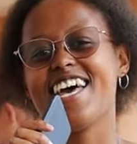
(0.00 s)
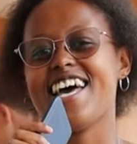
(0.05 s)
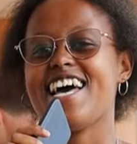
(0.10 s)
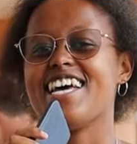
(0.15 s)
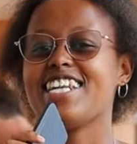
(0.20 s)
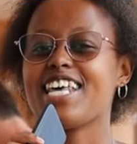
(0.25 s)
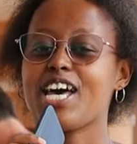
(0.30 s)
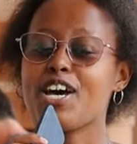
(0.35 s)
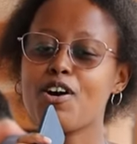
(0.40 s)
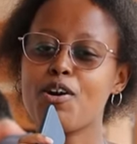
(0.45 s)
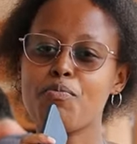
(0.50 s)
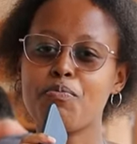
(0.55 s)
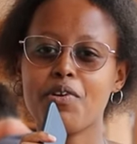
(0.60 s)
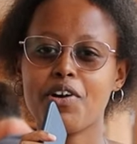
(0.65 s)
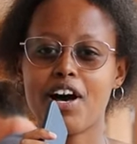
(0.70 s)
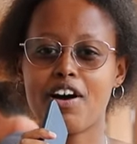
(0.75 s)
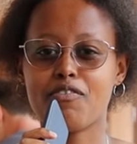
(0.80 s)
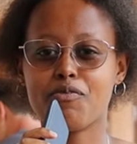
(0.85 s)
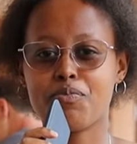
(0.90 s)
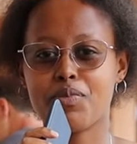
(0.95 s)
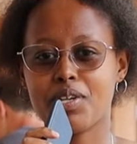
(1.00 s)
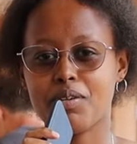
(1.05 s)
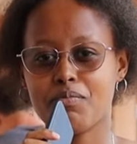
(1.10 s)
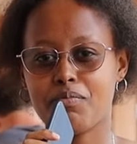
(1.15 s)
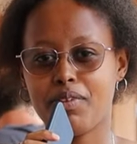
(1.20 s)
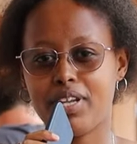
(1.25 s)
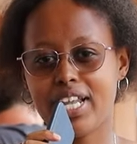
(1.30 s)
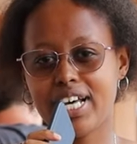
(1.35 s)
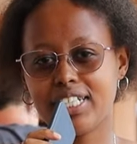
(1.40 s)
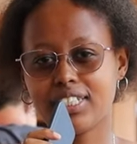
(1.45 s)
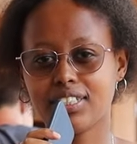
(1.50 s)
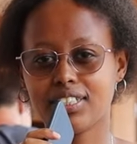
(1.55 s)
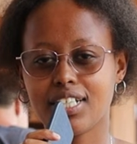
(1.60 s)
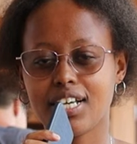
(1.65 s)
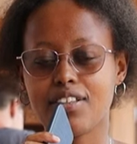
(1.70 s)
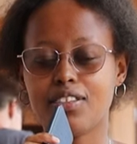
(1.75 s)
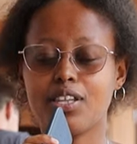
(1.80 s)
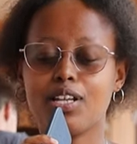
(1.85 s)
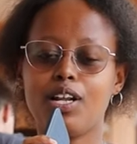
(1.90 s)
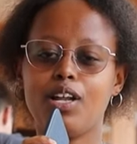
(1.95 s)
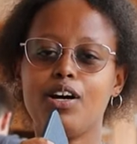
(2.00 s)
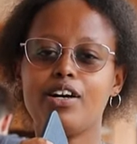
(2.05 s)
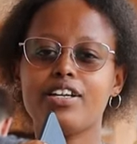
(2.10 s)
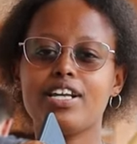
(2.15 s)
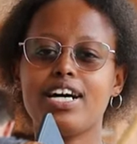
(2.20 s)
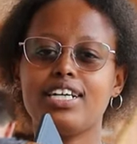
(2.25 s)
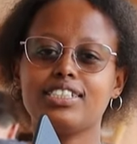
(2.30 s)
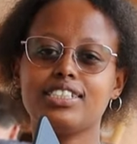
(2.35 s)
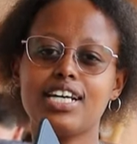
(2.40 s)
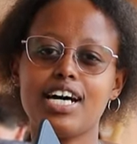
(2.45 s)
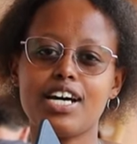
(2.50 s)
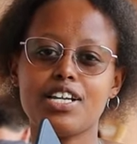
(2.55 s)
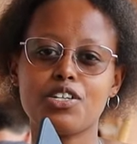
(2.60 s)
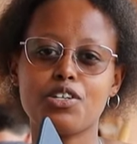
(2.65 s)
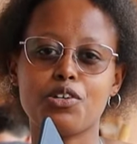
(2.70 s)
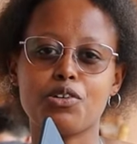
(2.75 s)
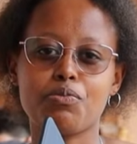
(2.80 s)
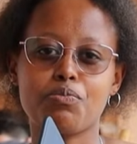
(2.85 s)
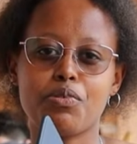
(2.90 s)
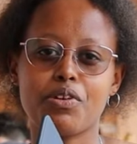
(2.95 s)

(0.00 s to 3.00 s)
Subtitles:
And I hope you have been blessed and the Lord has heard your